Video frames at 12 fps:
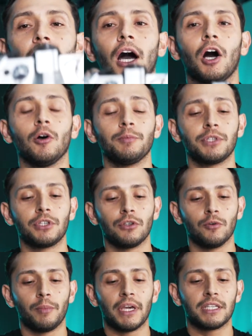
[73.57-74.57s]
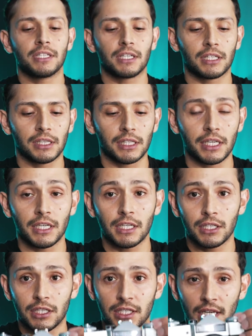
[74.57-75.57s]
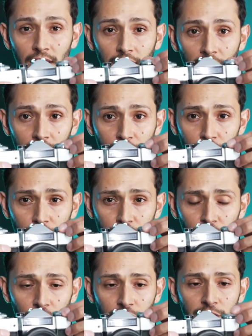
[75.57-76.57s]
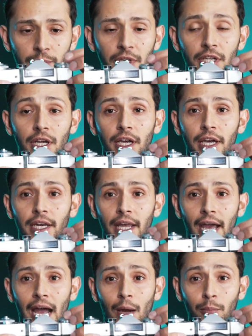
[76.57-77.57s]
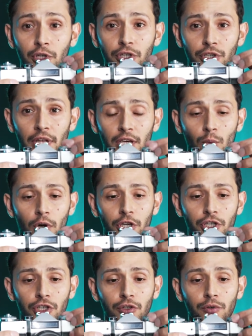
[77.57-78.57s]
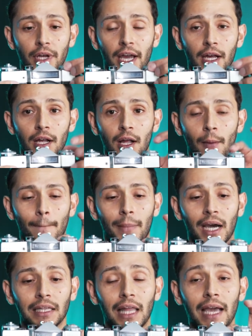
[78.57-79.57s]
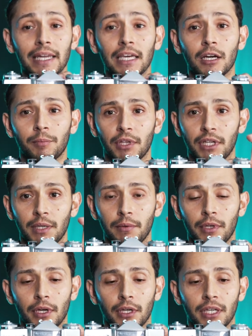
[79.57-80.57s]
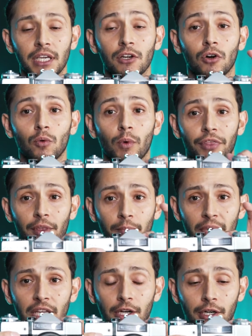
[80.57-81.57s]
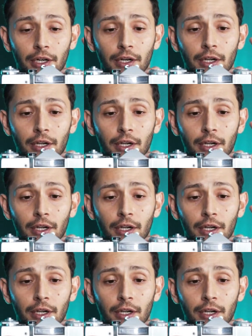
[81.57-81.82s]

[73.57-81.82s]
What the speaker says: helps you basically select your shutter speed and aperture that you want to shoot at by lining up the needle with the meter.